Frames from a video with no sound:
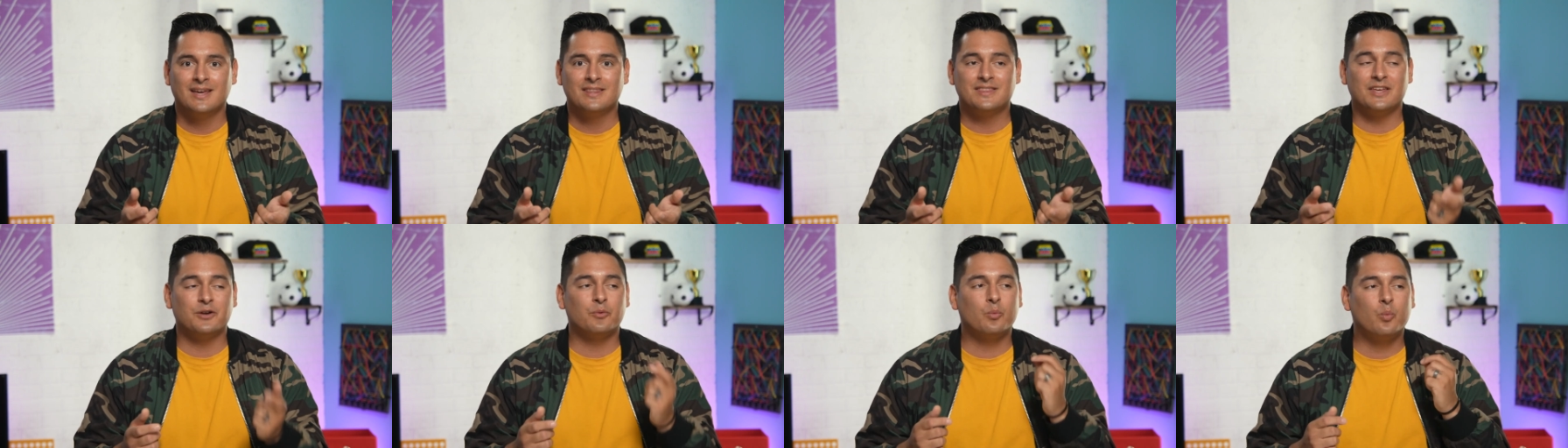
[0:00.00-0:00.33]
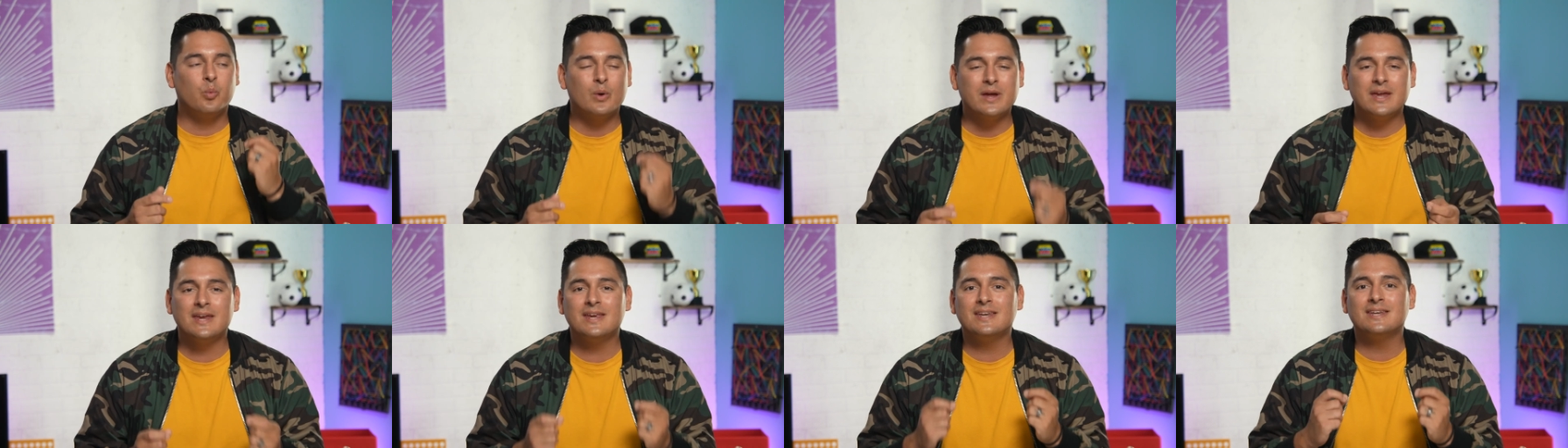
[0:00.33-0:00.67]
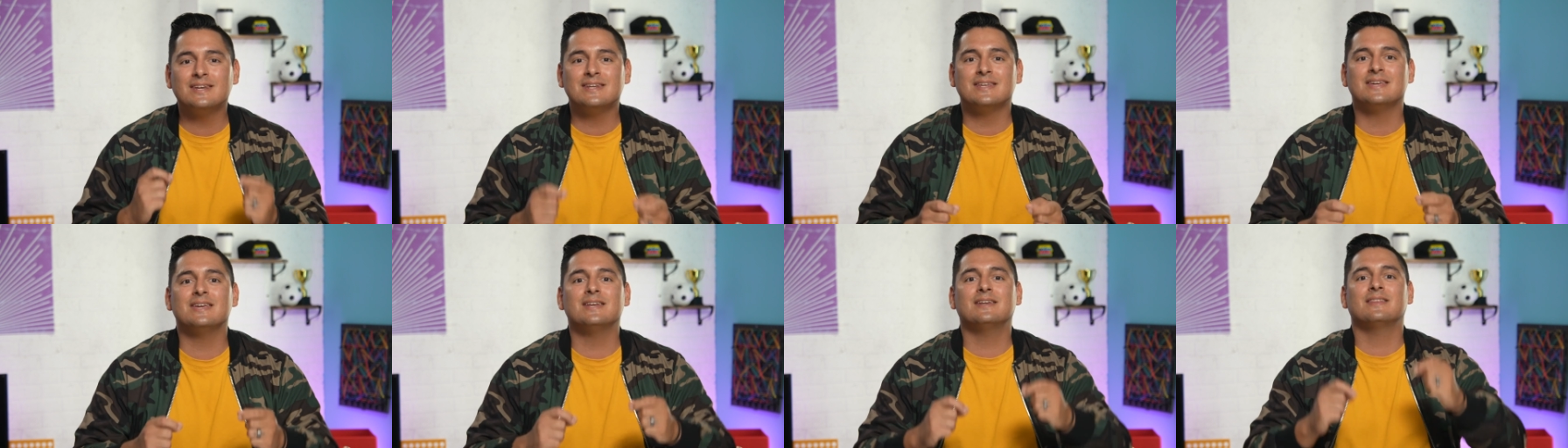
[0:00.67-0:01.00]
then we
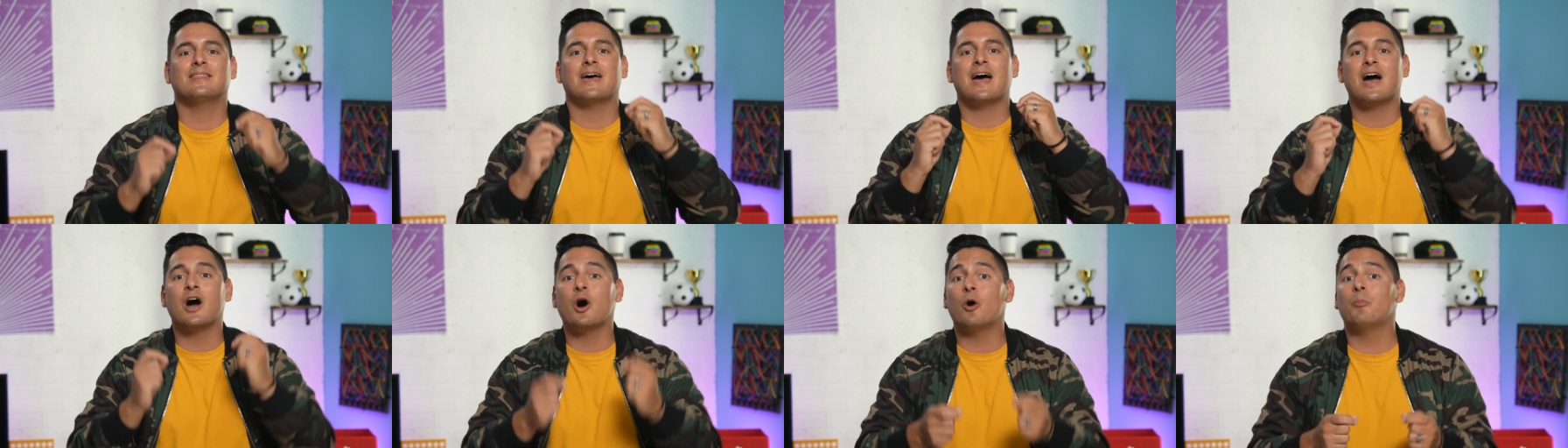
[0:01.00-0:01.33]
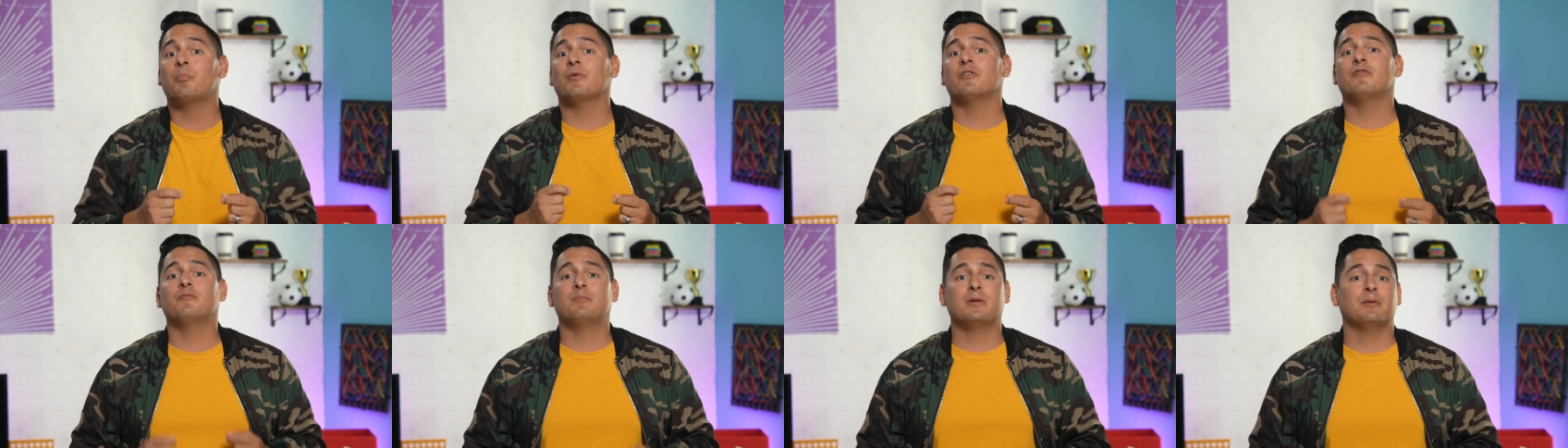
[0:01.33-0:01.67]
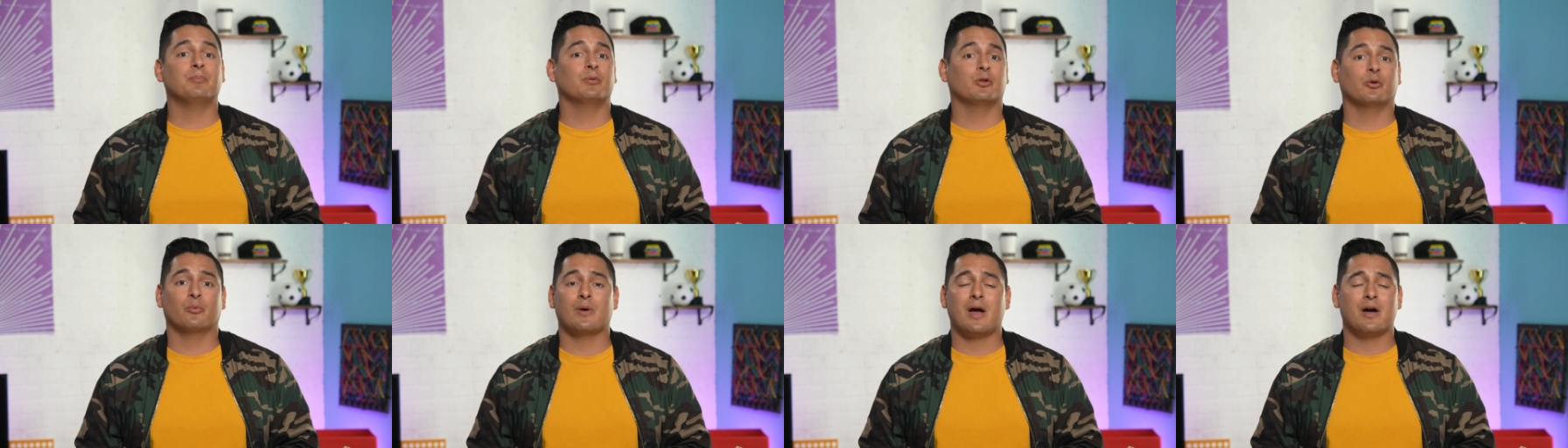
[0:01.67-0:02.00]
need the help of
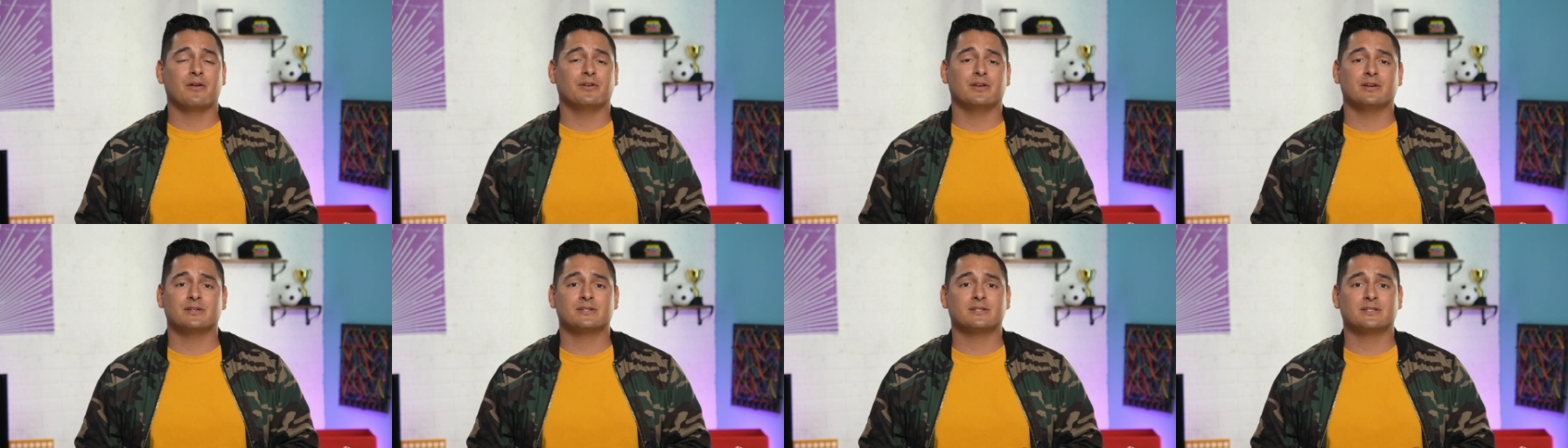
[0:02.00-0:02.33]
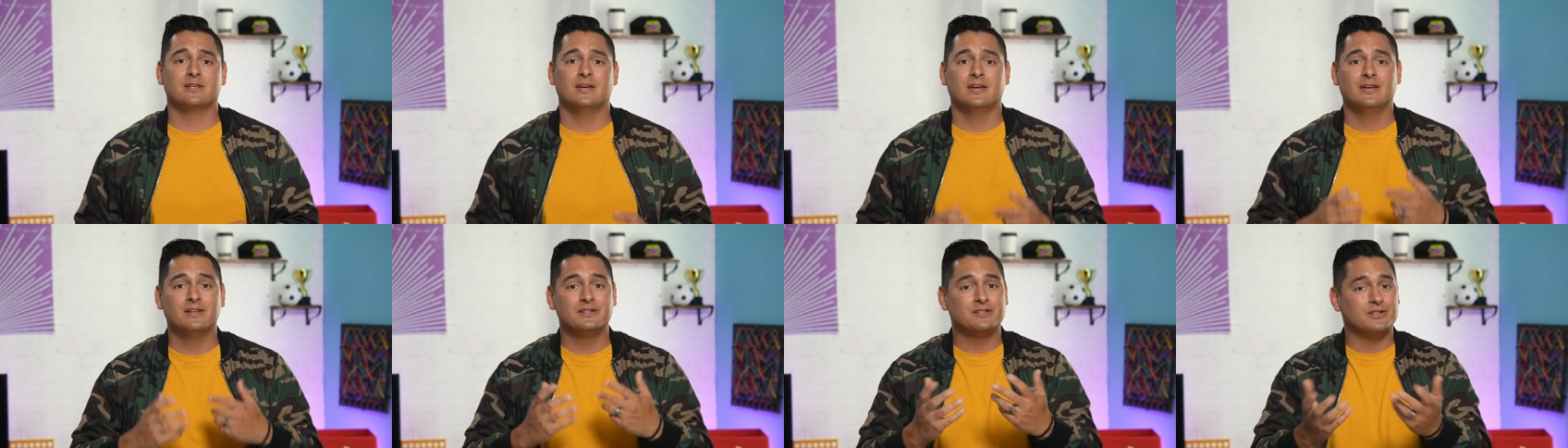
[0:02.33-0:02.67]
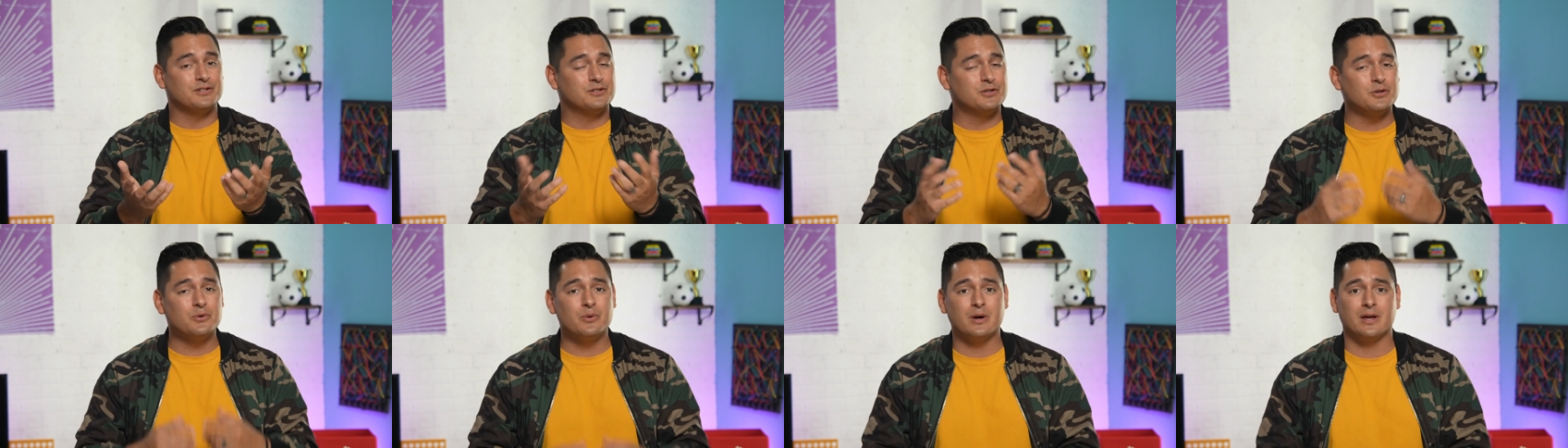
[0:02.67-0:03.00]
people around us
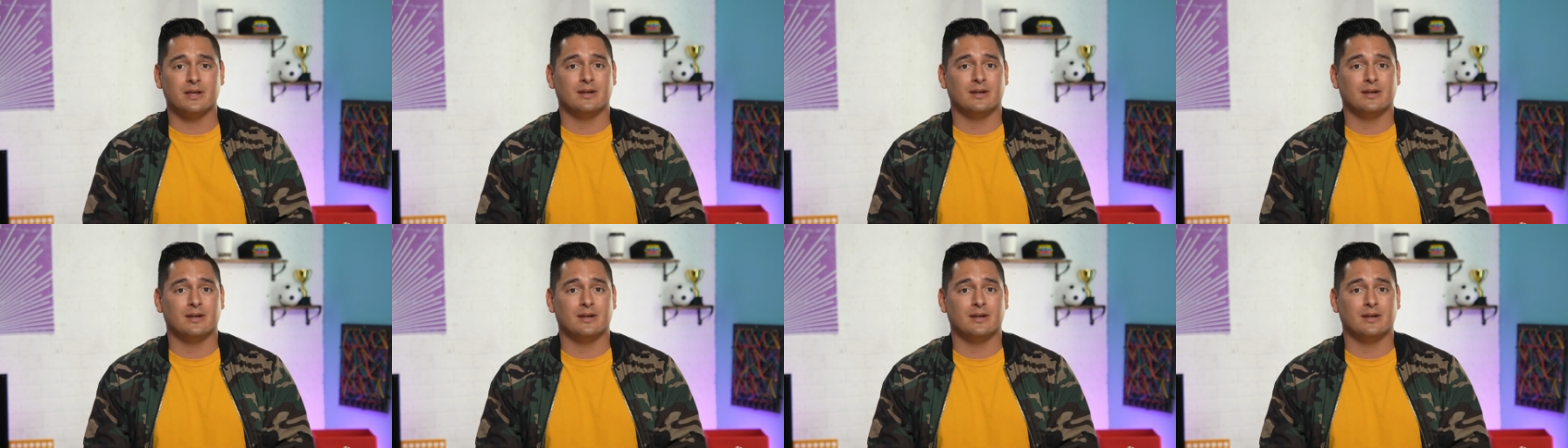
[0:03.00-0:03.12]
to do